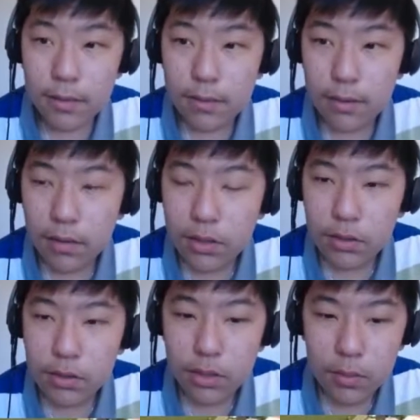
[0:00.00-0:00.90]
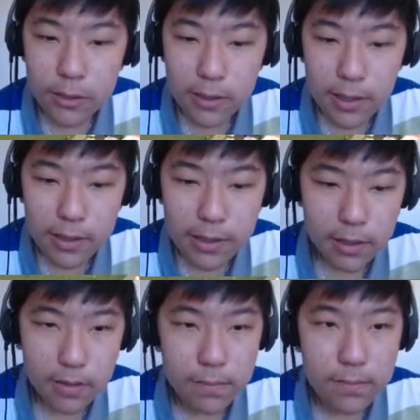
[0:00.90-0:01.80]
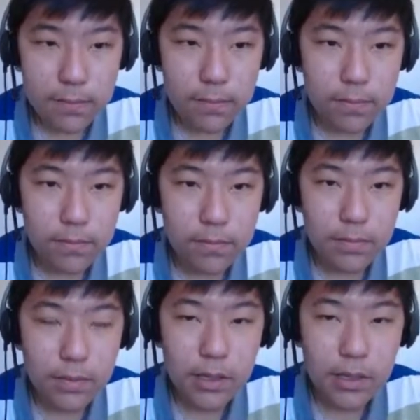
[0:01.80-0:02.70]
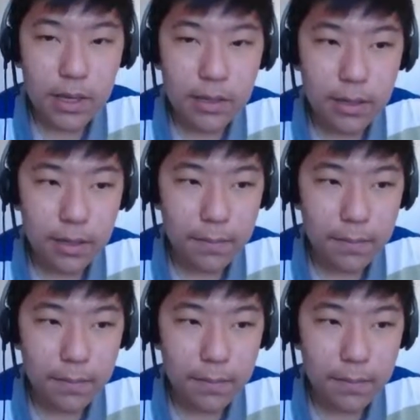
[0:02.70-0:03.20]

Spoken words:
Everything looks so much nicer in the daytime.